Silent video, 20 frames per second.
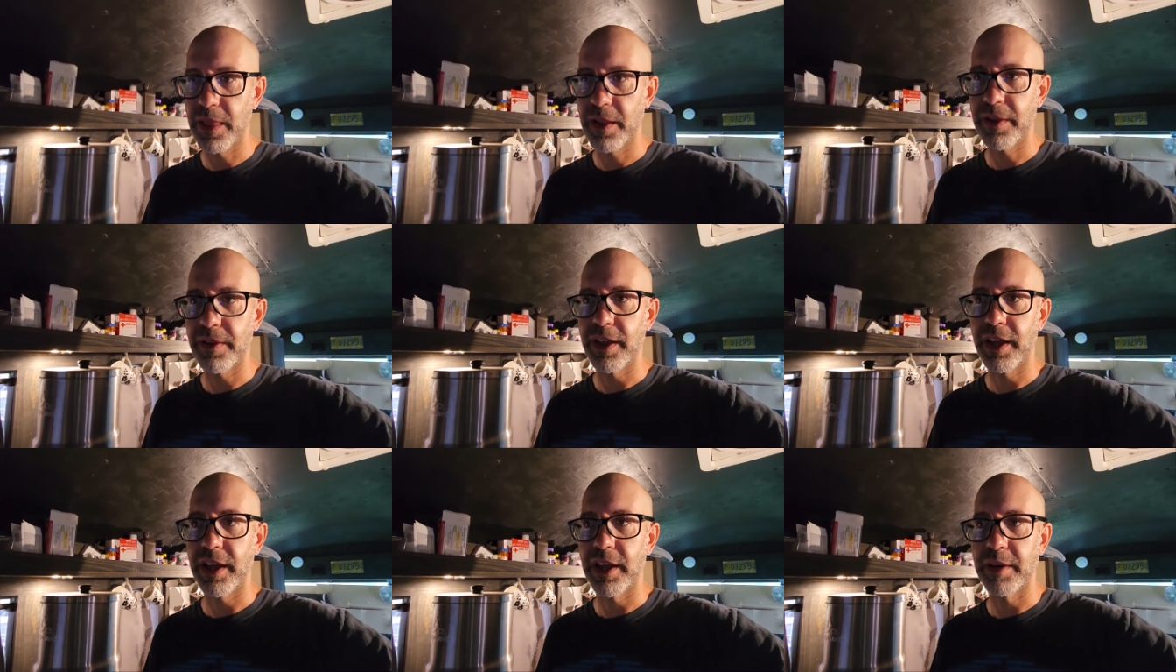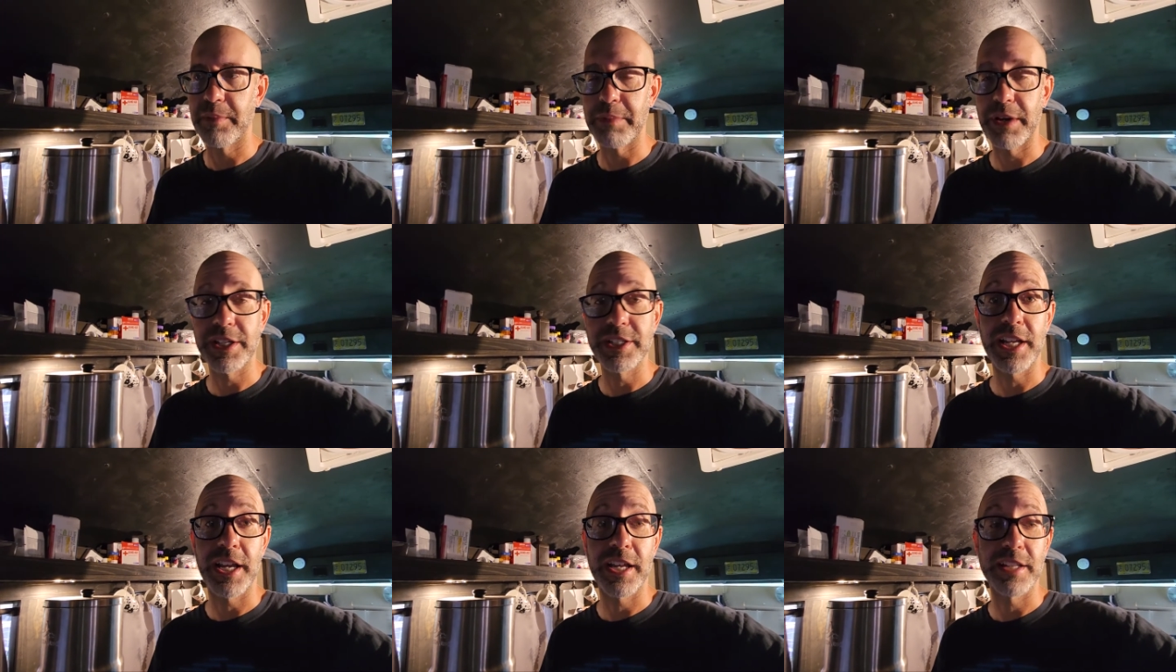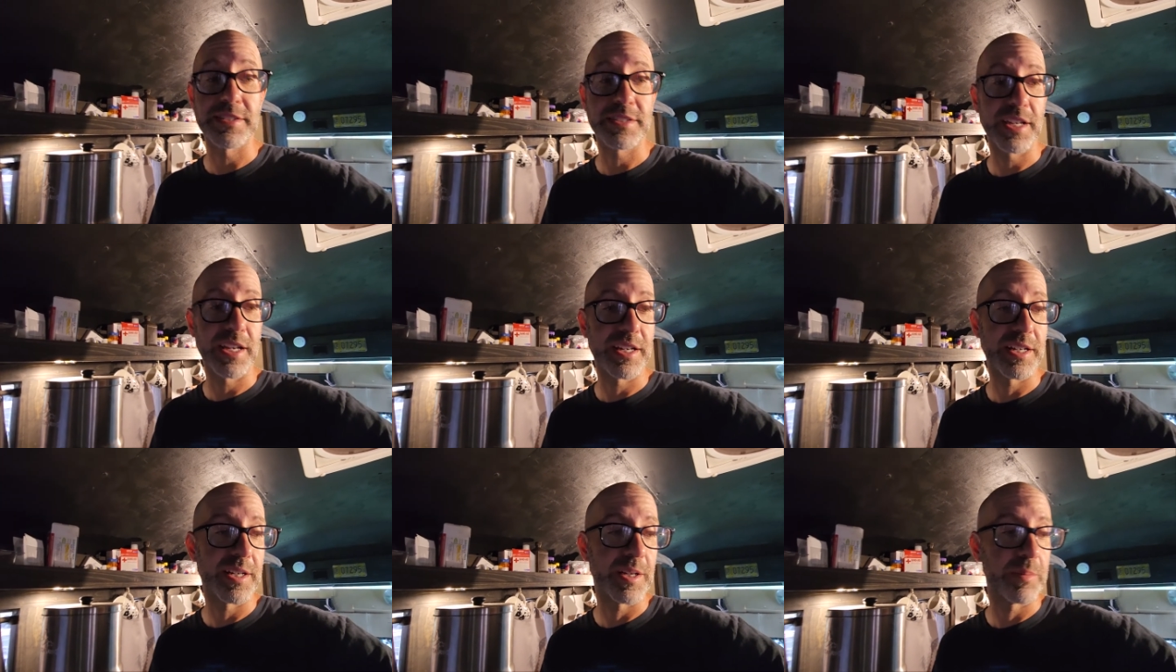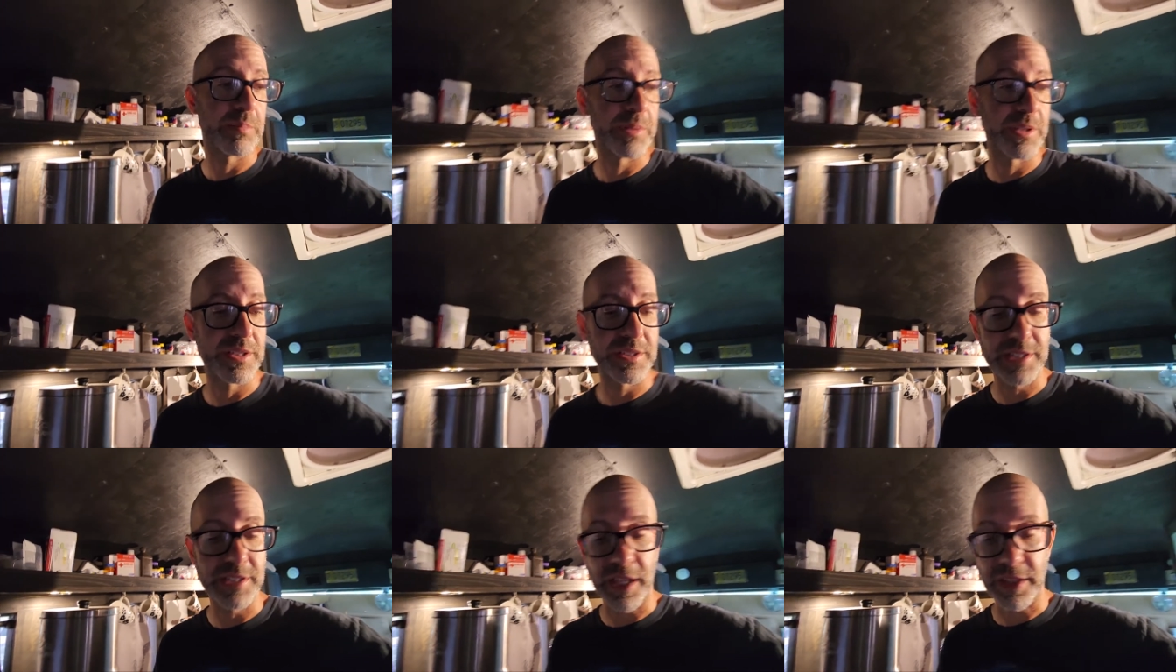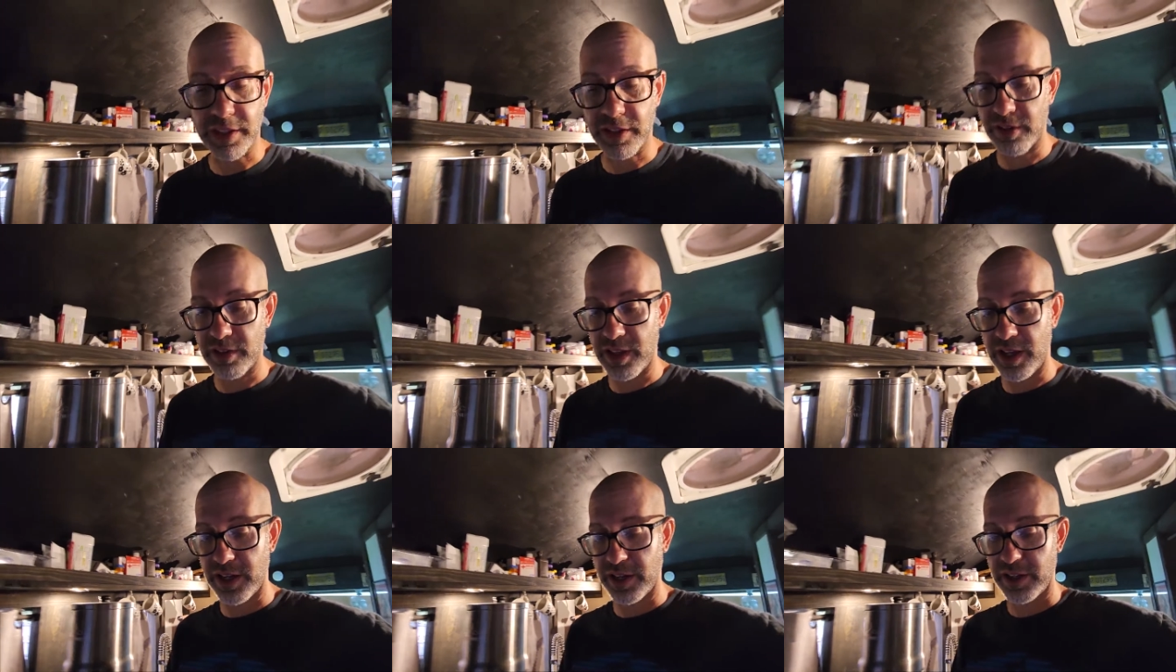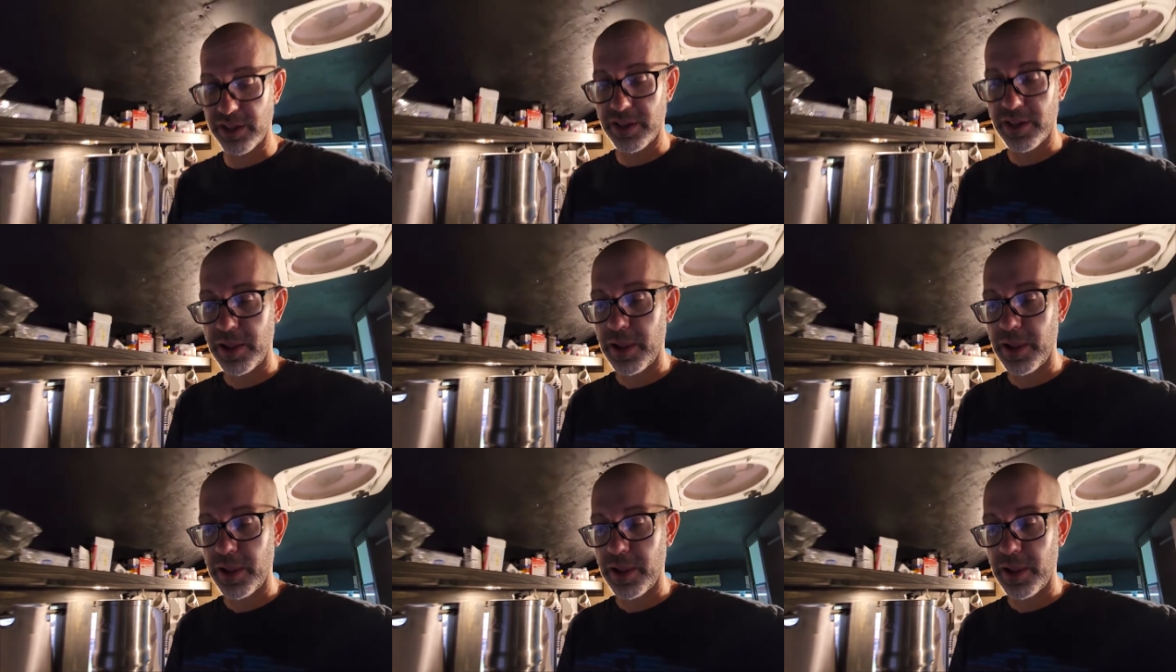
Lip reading: and by chance, I ended up in South Carolina.